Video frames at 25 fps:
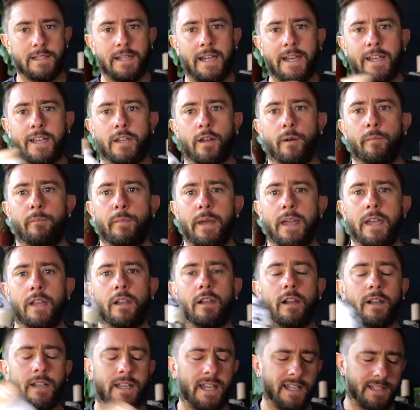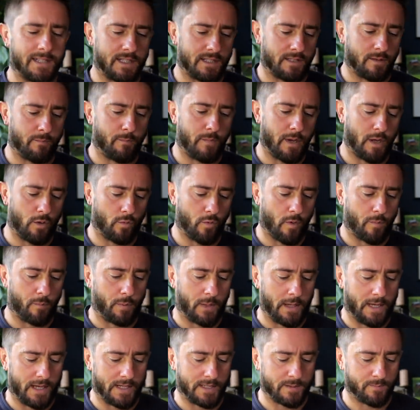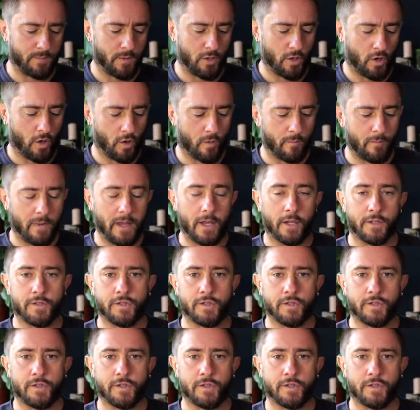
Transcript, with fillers: like a meal. I guess it's a meal replacement or a meal